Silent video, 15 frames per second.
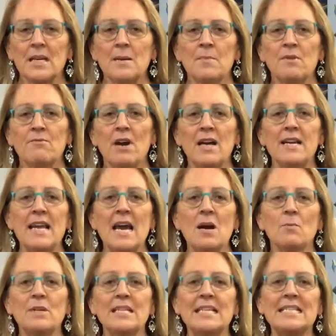But right now
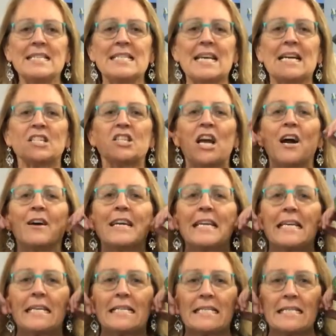we need to touch our
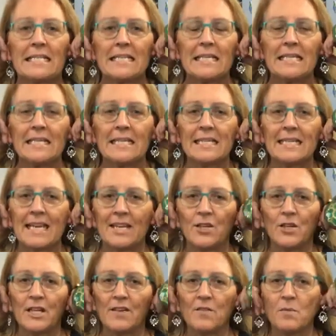ears. Can you
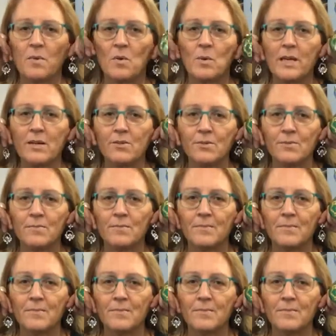give them a wiggle?